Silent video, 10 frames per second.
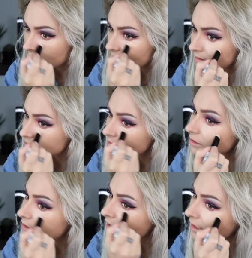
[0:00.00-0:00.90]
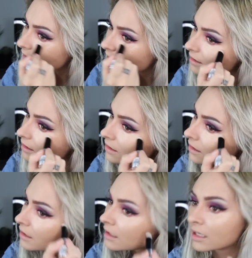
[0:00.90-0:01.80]
It is looking
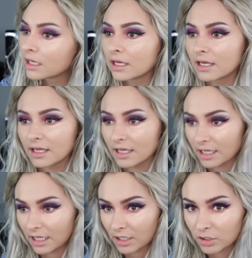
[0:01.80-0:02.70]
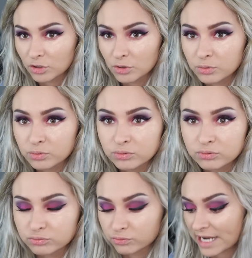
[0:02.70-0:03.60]

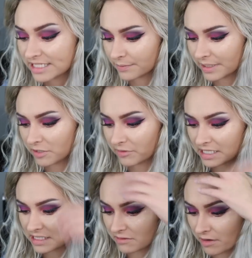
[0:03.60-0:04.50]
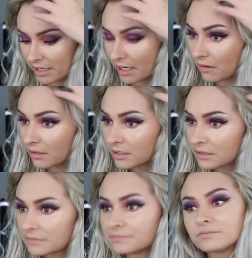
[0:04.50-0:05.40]
incredibly greasy right now.
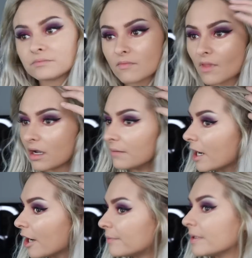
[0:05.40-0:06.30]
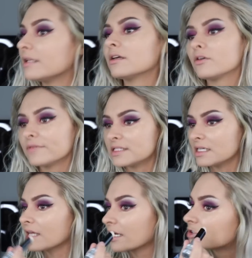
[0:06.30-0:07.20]
I'm hoping that
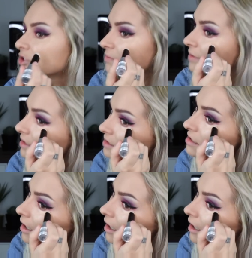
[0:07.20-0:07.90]
obviously that's just because it's